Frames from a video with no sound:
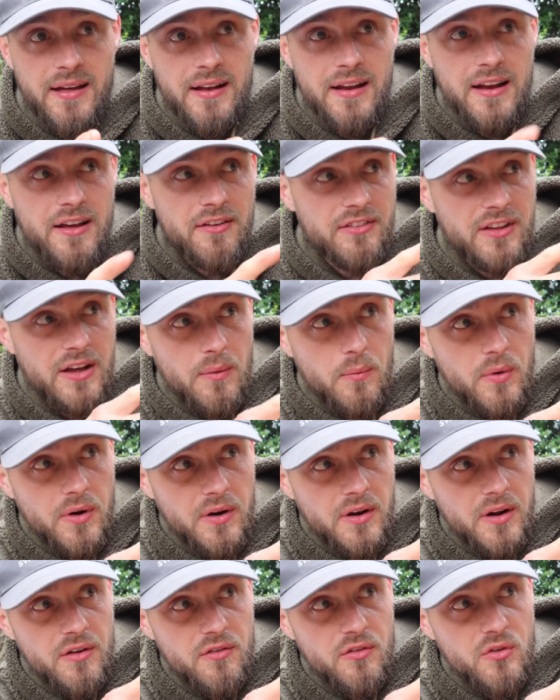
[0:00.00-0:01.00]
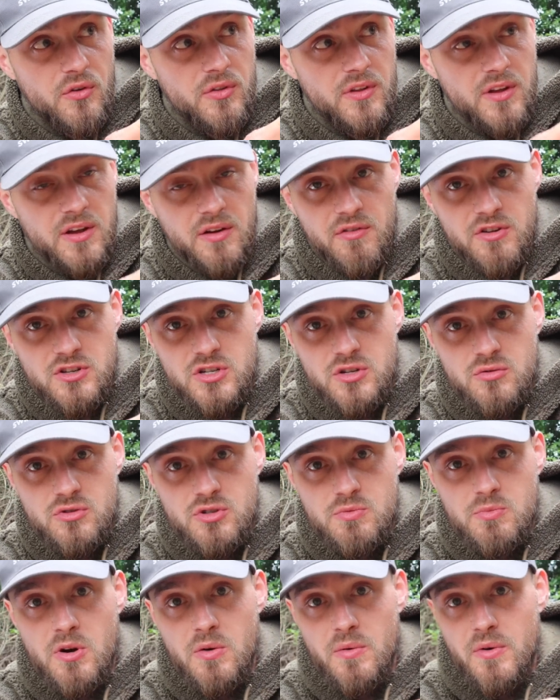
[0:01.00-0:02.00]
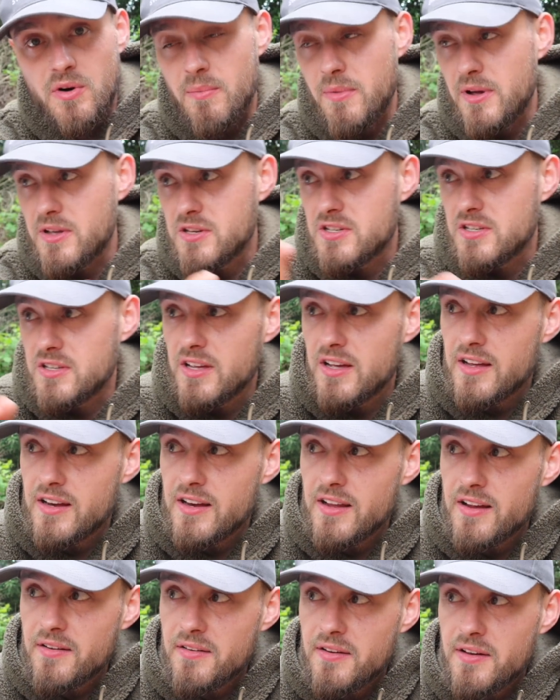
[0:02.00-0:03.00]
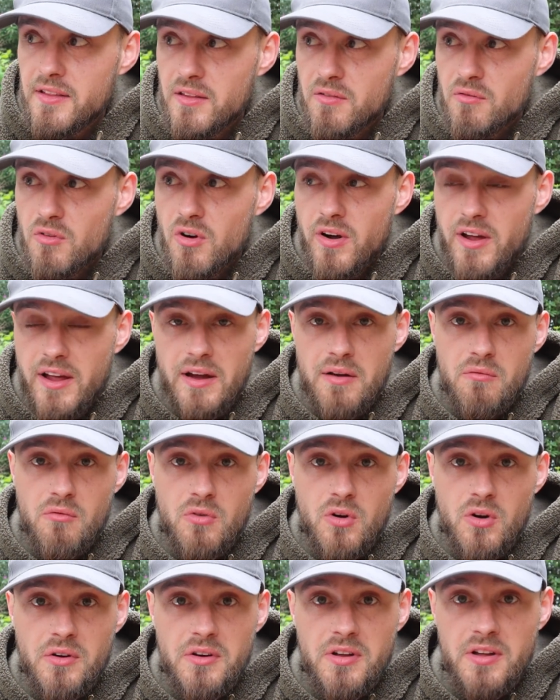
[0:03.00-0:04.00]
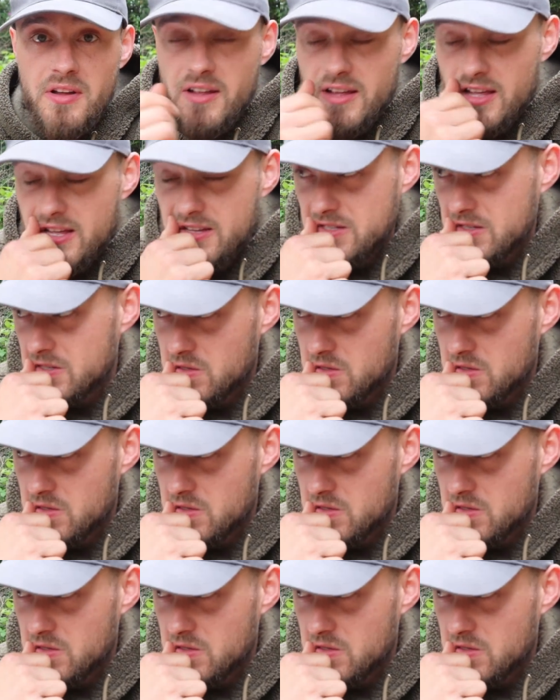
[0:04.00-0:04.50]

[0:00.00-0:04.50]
left hand one over on the original spot where I mentioned earlier, and then the right hand rod, here's a